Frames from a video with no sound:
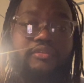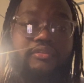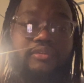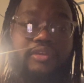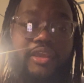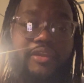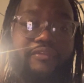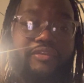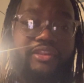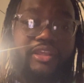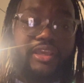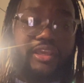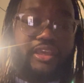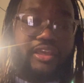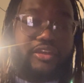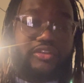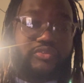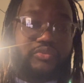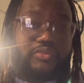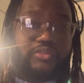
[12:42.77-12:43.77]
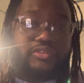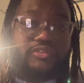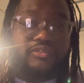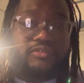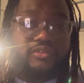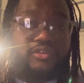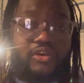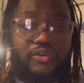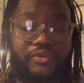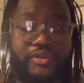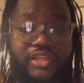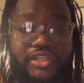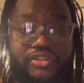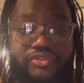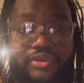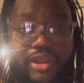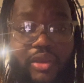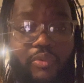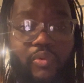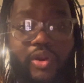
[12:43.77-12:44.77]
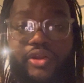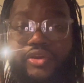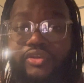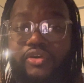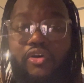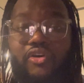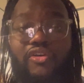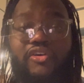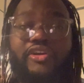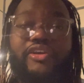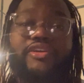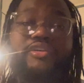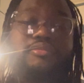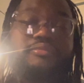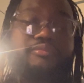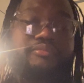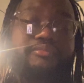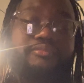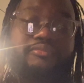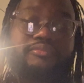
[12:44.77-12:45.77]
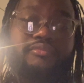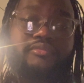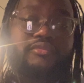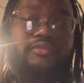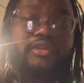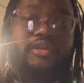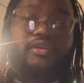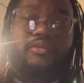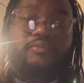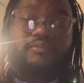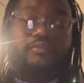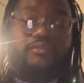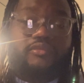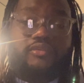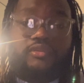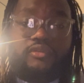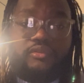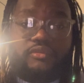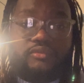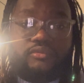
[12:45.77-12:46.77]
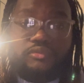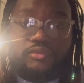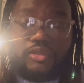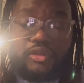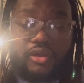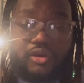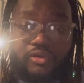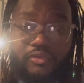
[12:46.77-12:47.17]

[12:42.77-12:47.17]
everything else was, history. I worked hard, and